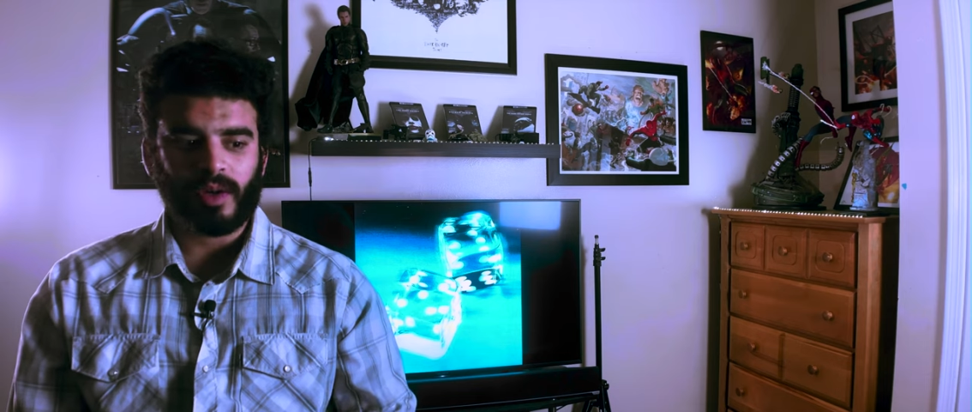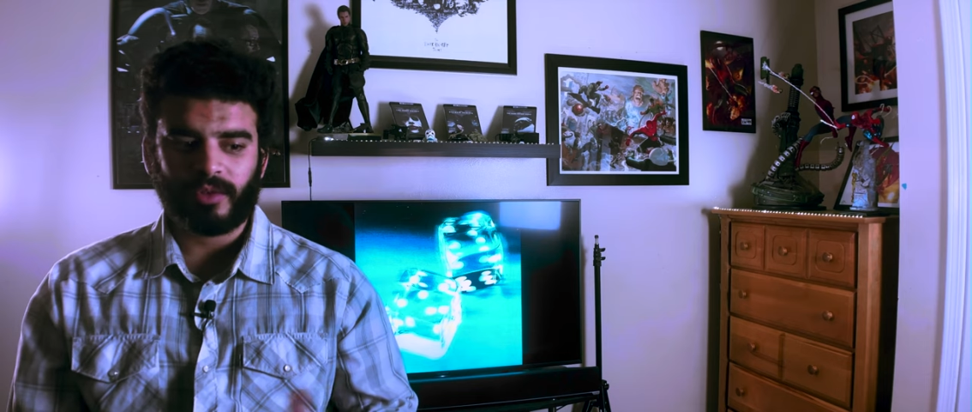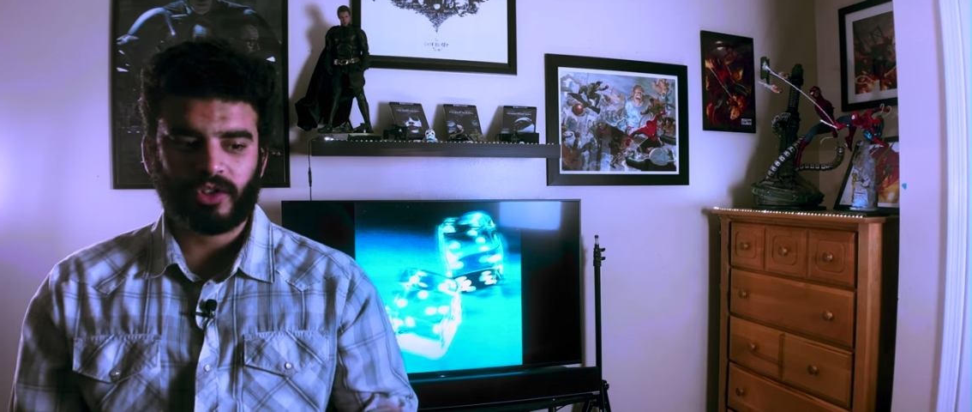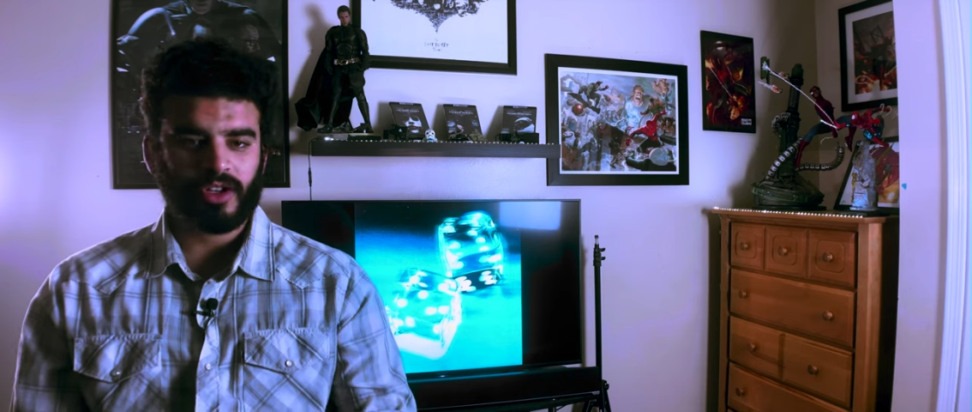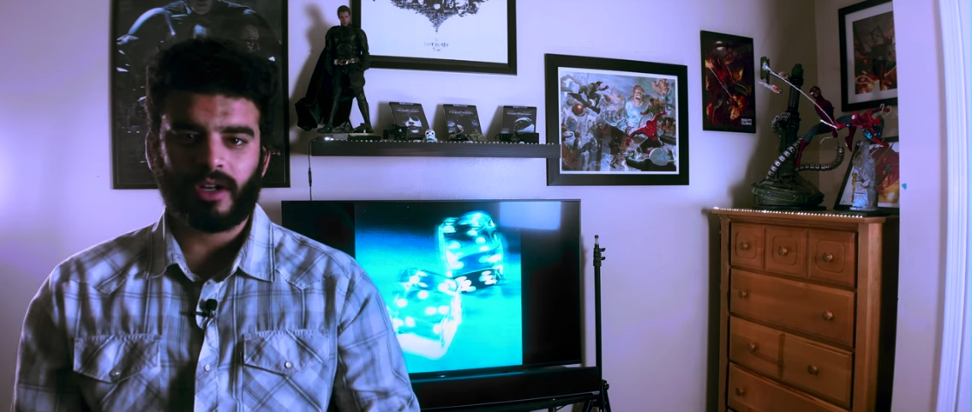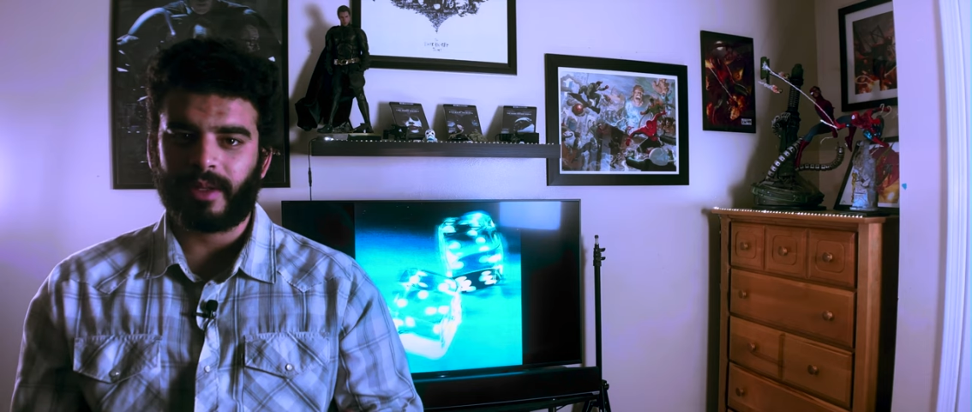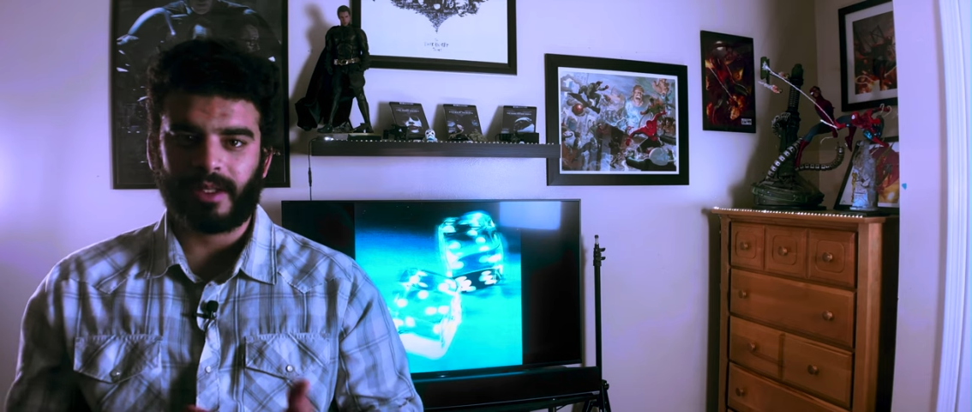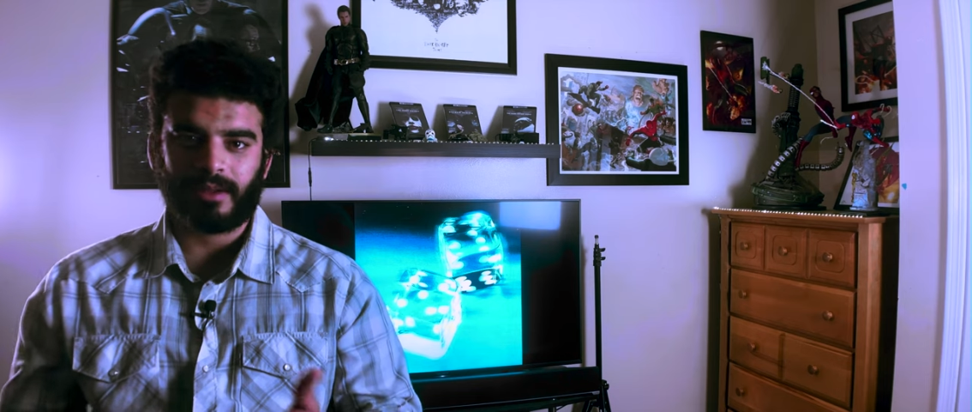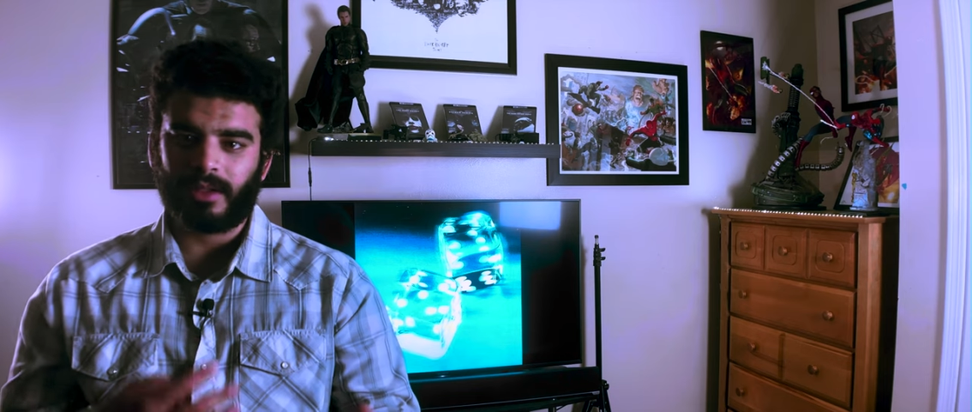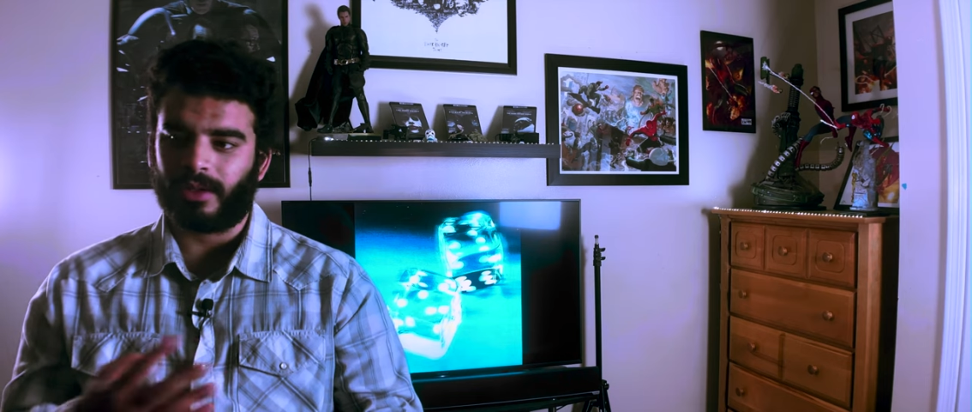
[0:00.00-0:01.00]
I'm sure
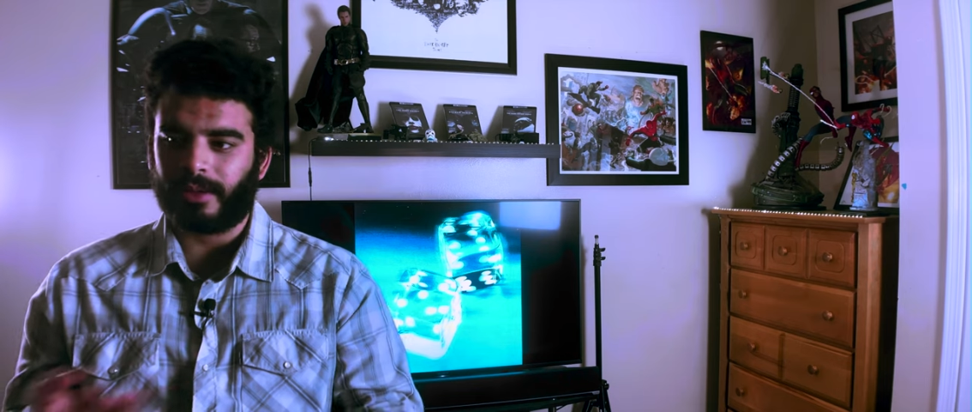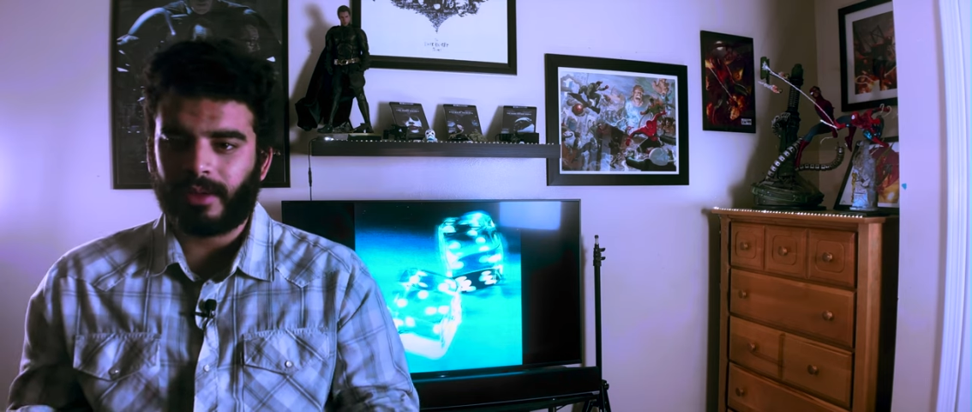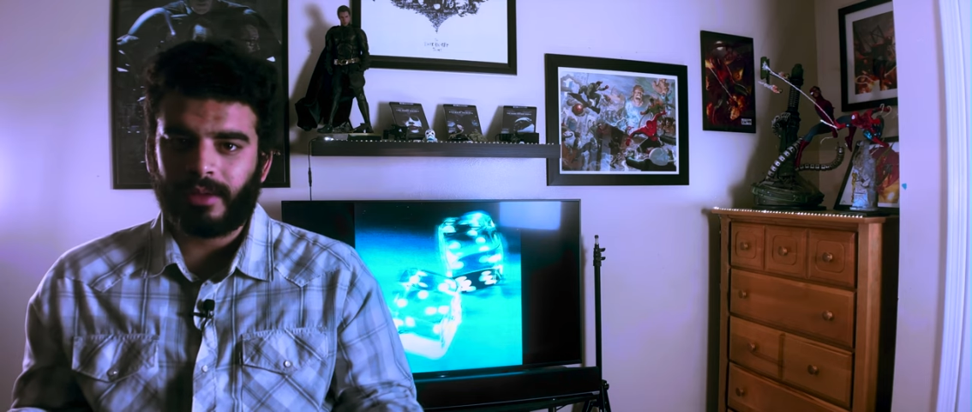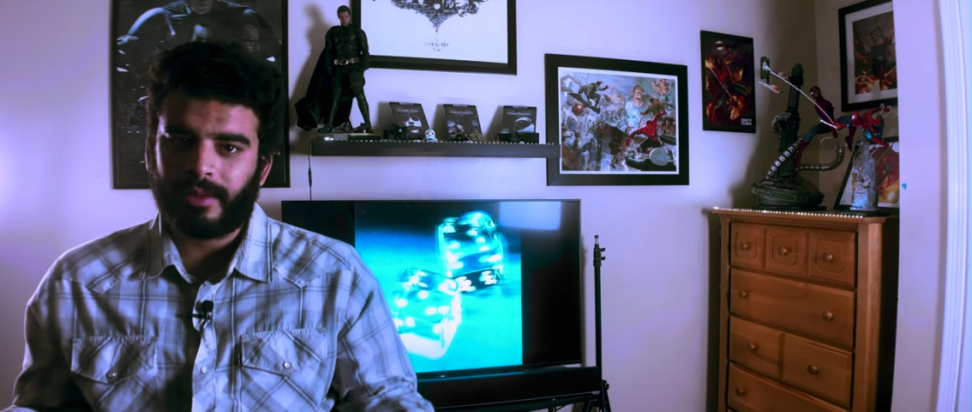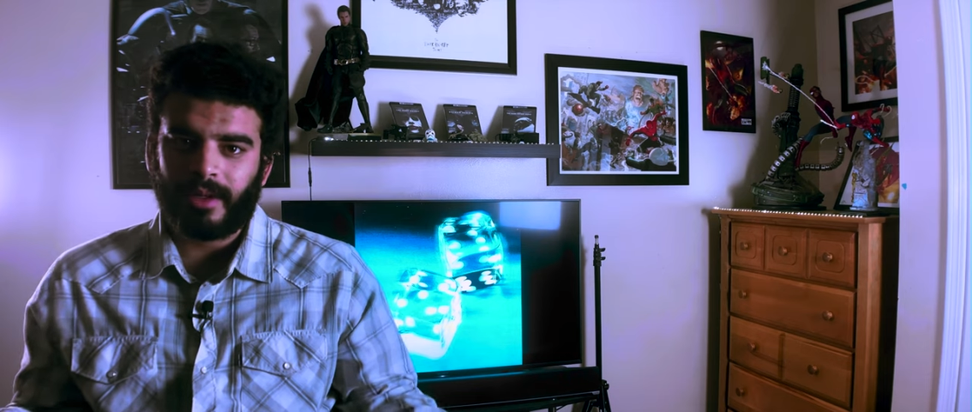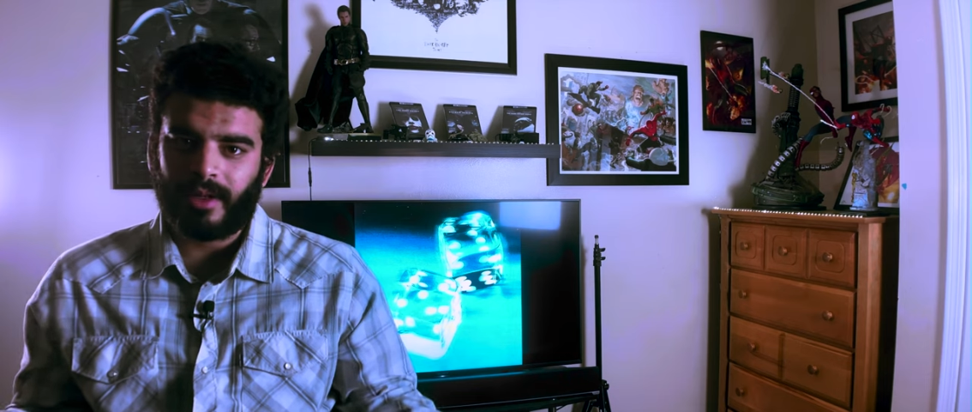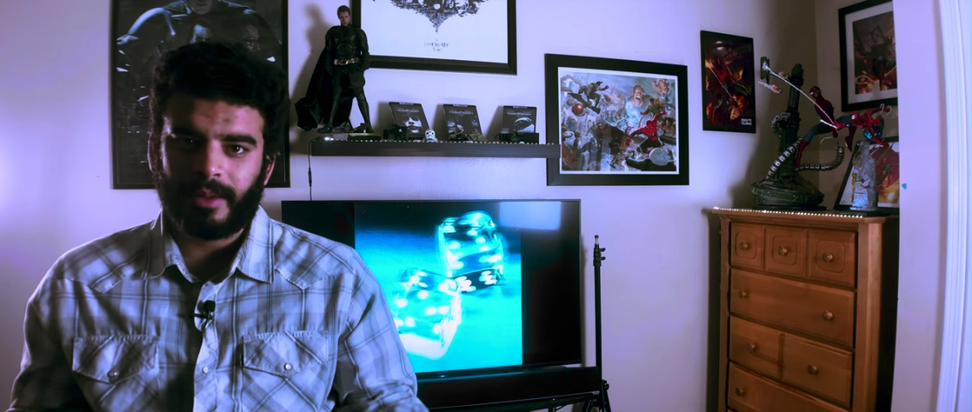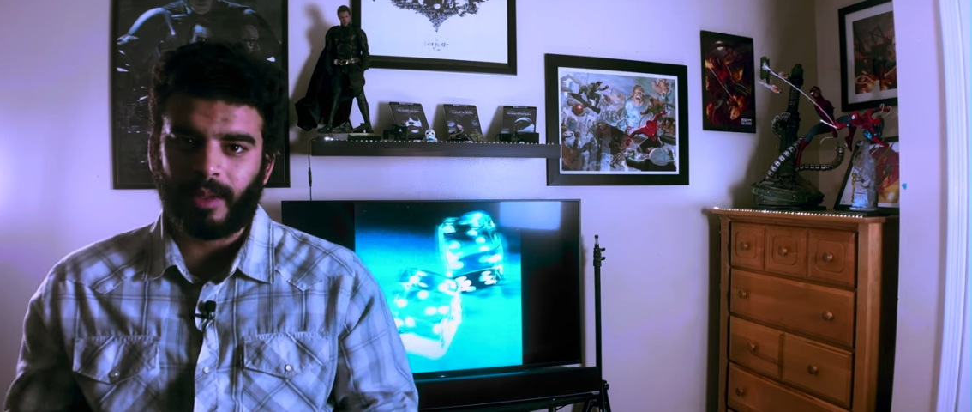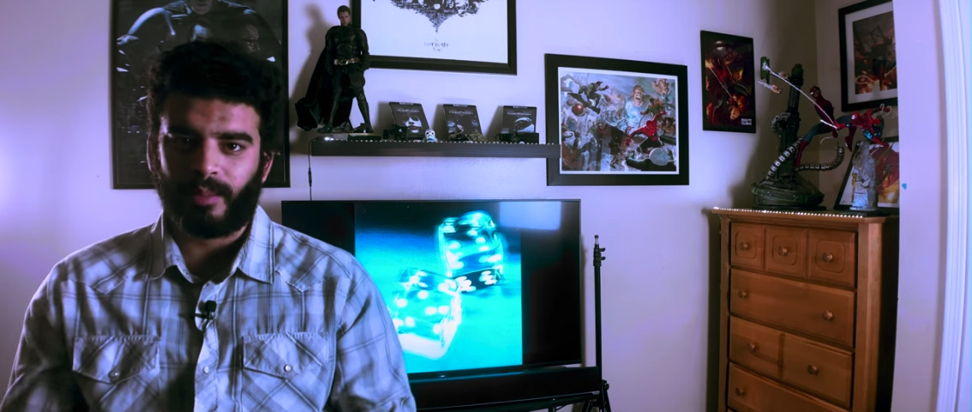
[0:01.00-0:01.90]
that, you know, they're